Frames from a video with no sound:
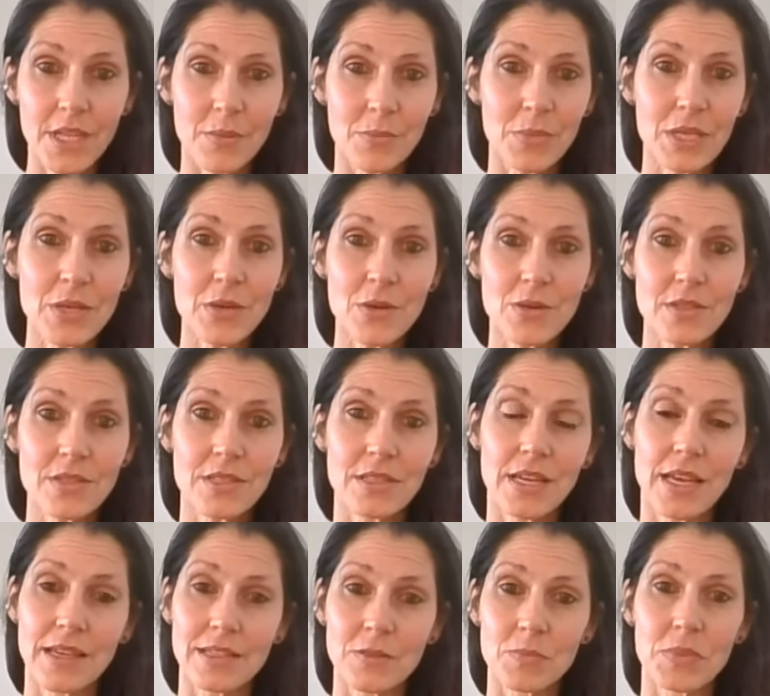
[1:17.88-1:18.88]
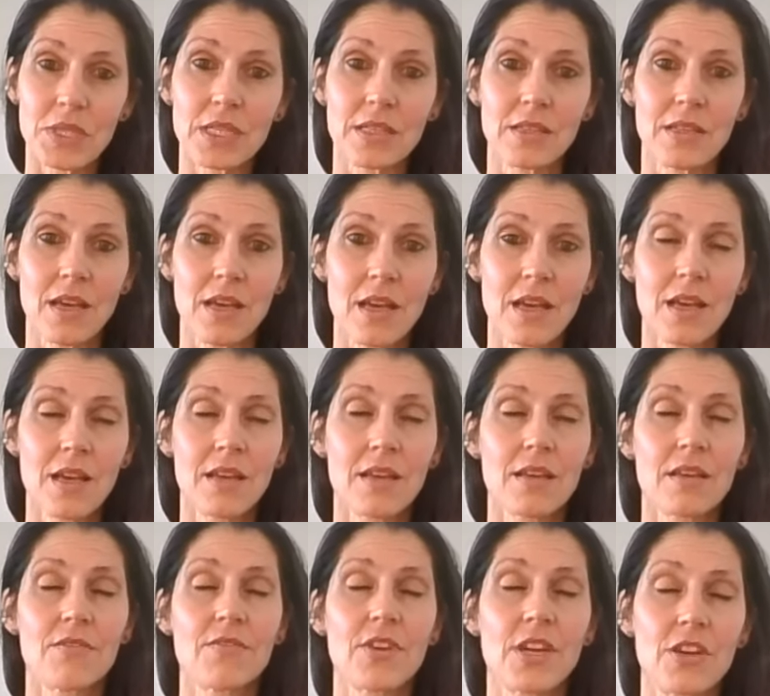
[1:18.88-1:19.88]
because it has been
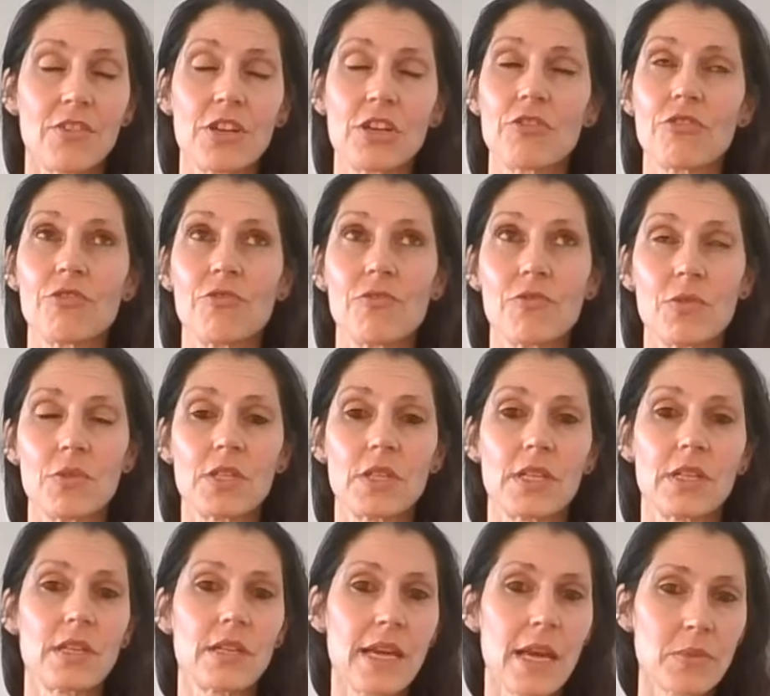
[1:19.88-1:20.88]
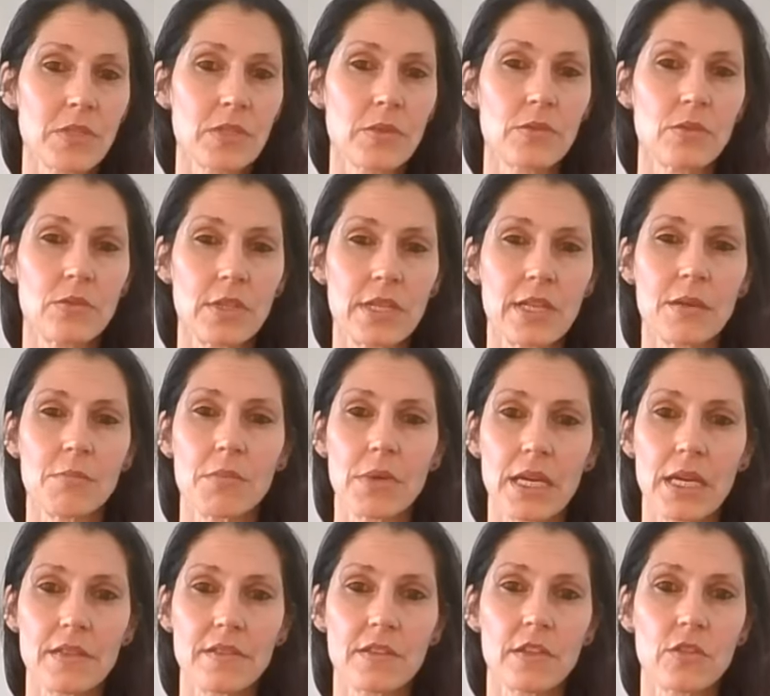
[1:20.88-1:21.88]
a very rewarding and absolutely
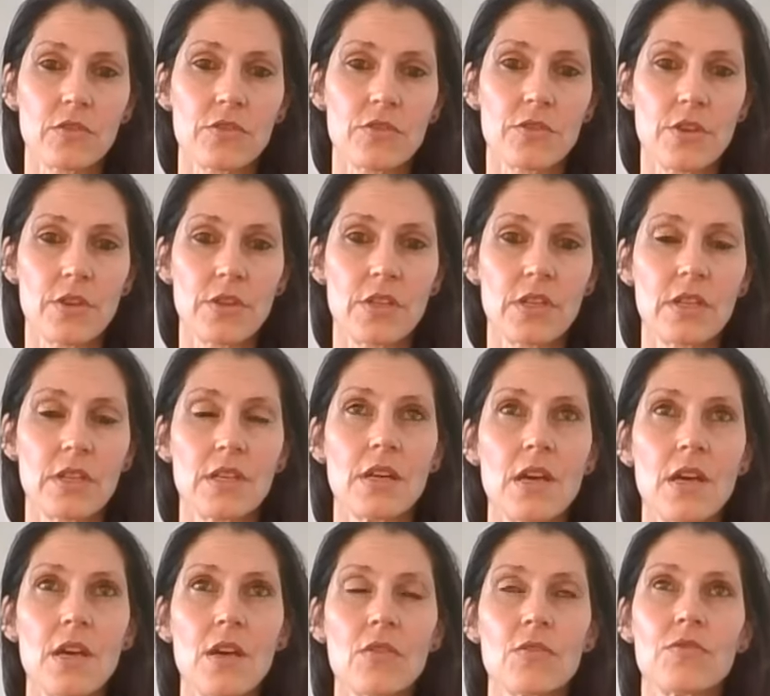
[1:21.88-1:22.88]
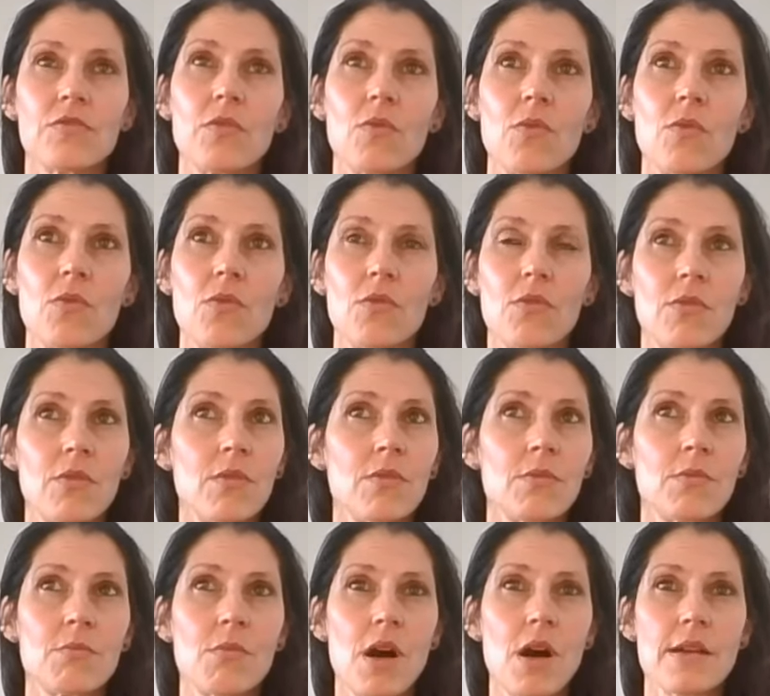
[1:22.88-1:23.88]
amazing journey
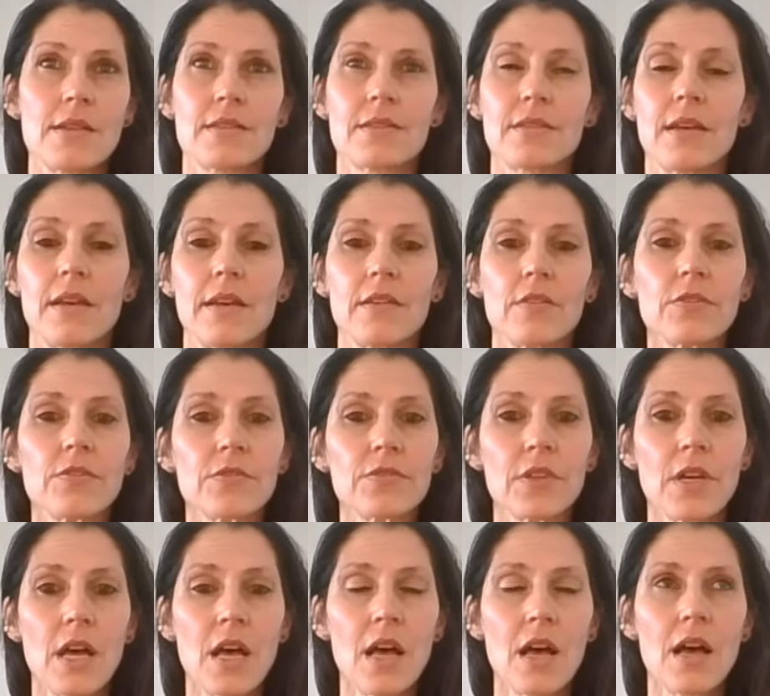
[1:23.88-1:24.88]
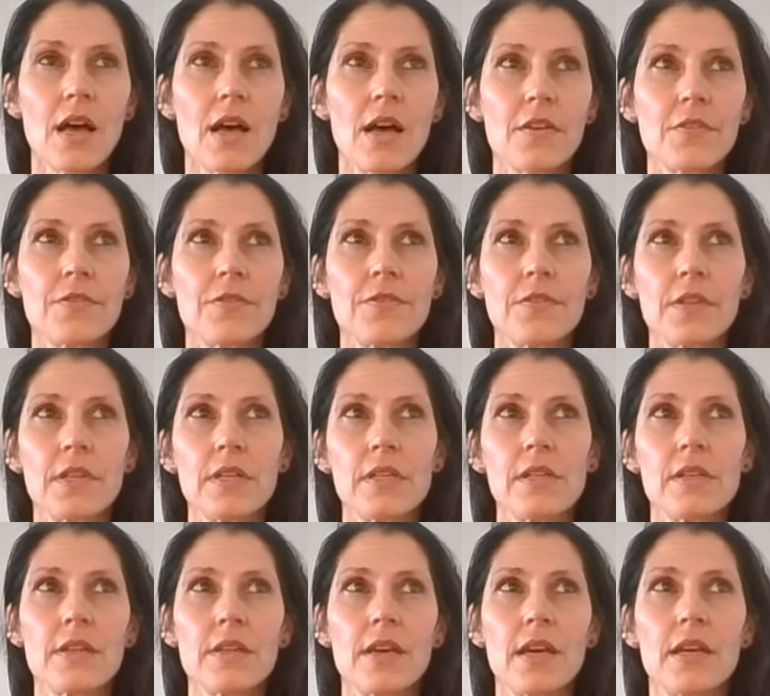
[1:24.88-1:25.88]
for myself. I
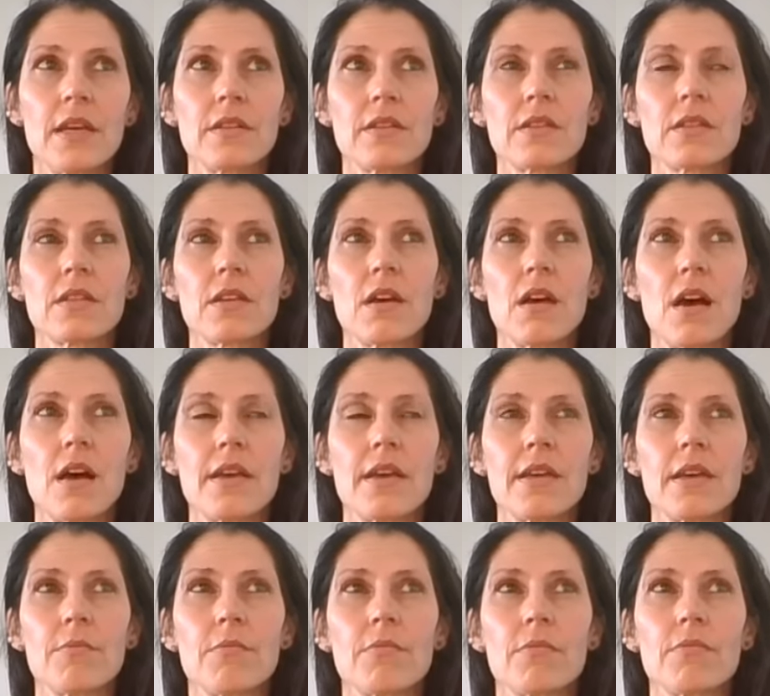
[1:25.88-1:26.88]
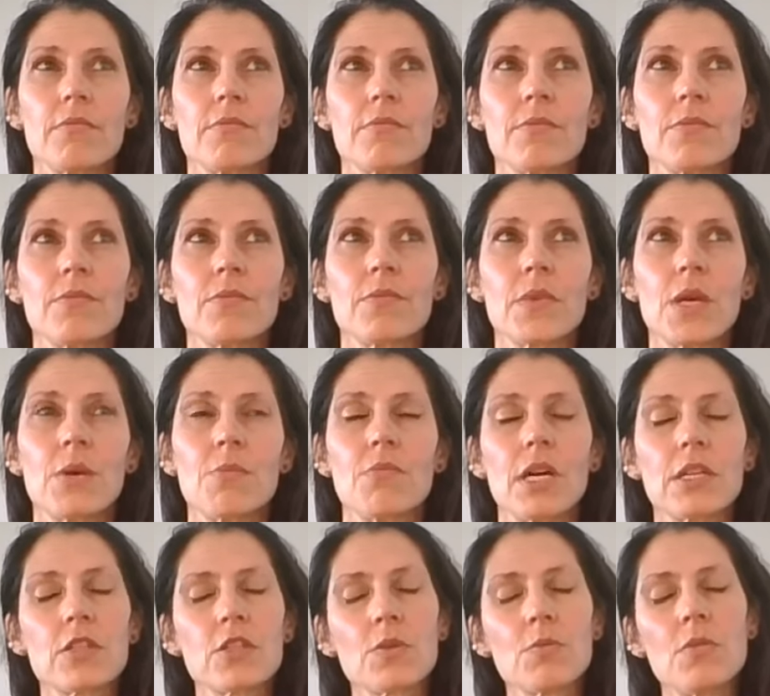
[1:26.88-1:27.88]
feel that I am
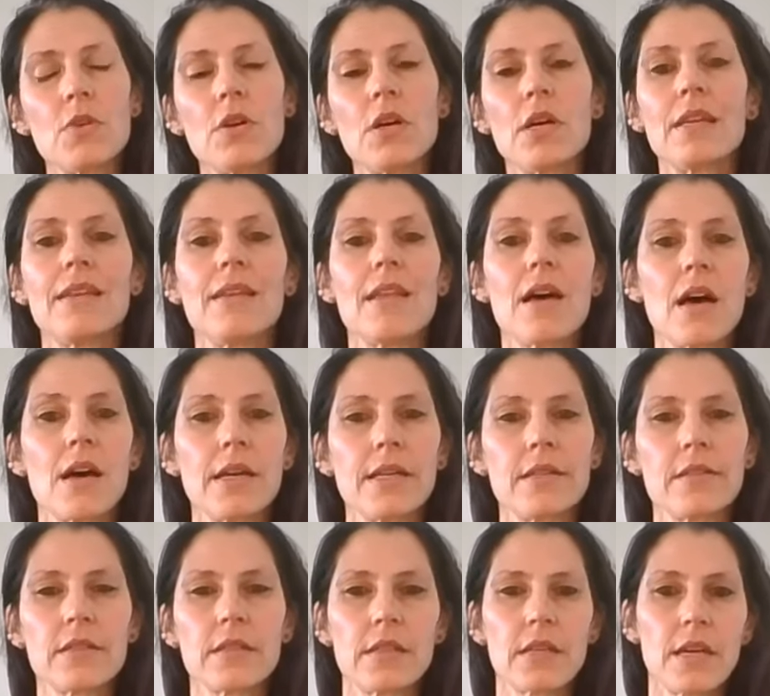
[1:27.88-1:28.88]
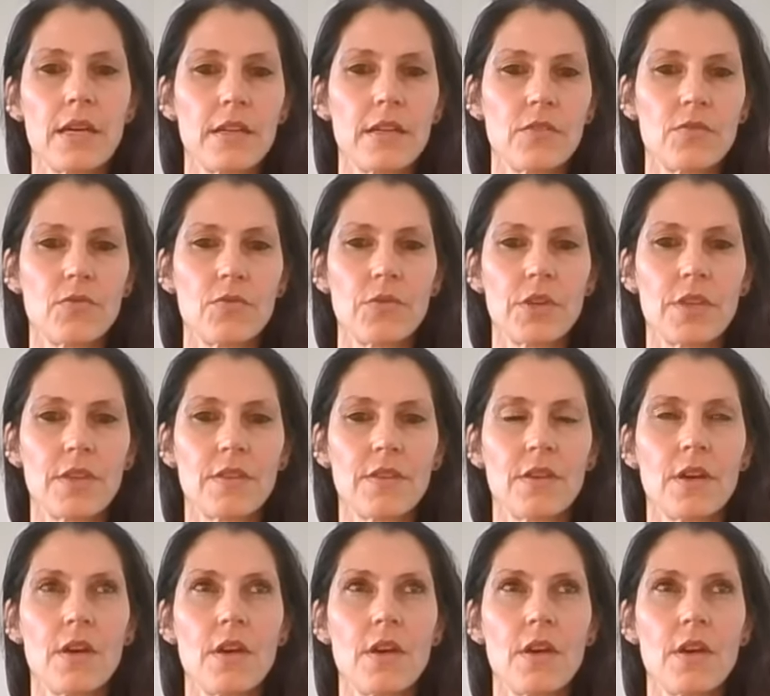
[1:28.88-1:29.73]
much more aligned again with